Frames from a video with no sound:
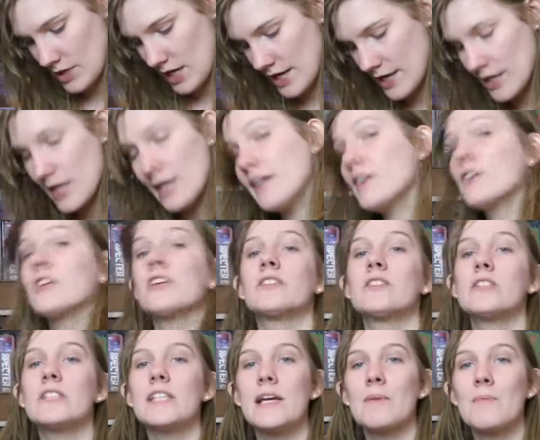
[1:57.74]
I got Eric
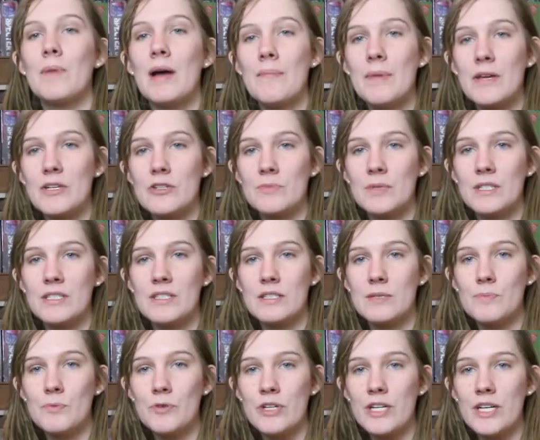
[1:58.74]
to take my measurements
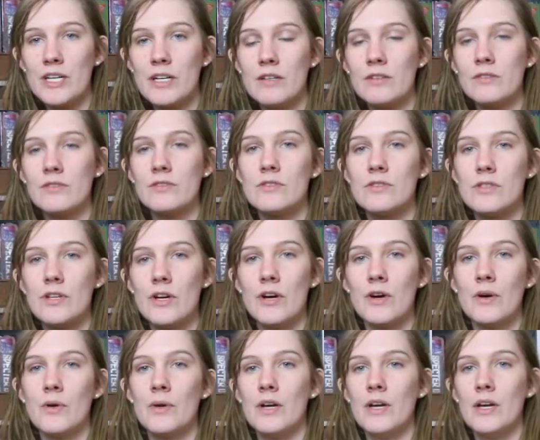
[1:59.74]
this morning,
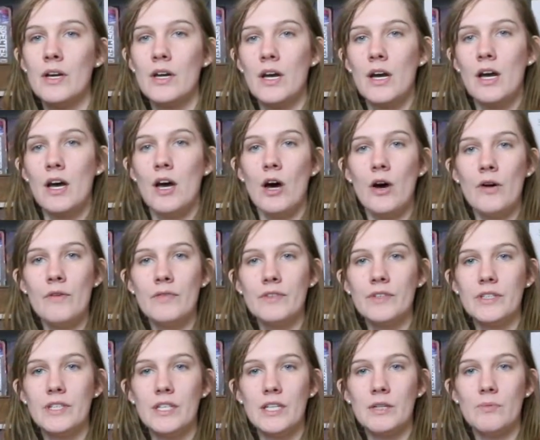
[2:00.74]
so
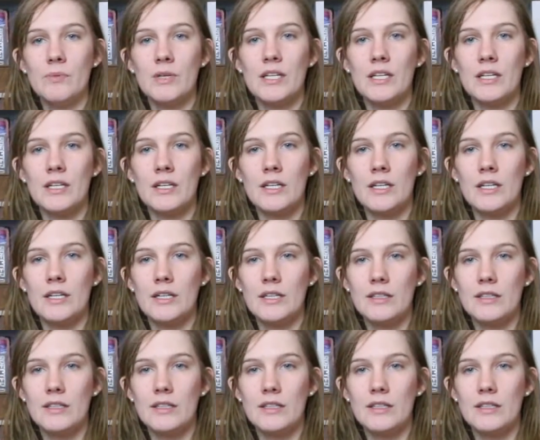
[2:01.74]
hopefully we can